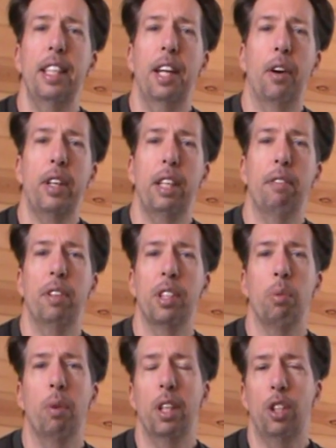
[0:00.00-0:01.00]
you know, give
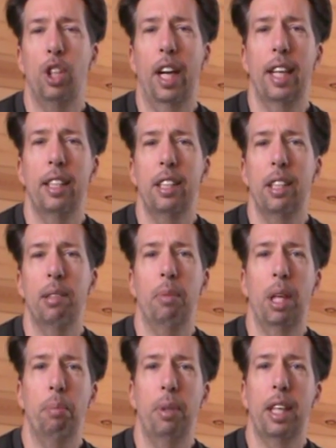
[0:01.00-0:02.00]
this one a chance and
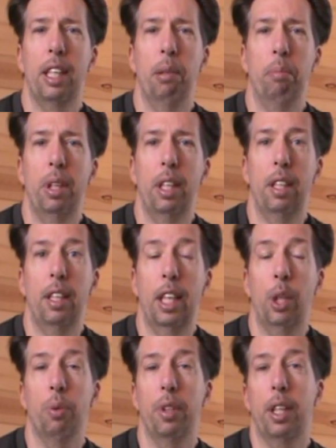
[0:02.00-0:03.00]
maybe it can be
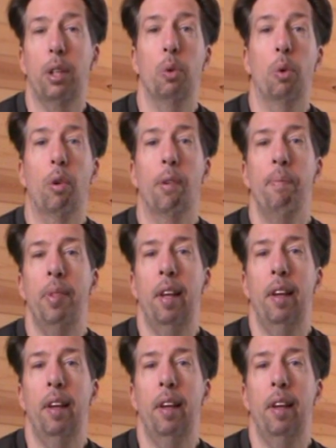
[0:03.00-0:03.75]
equally cool.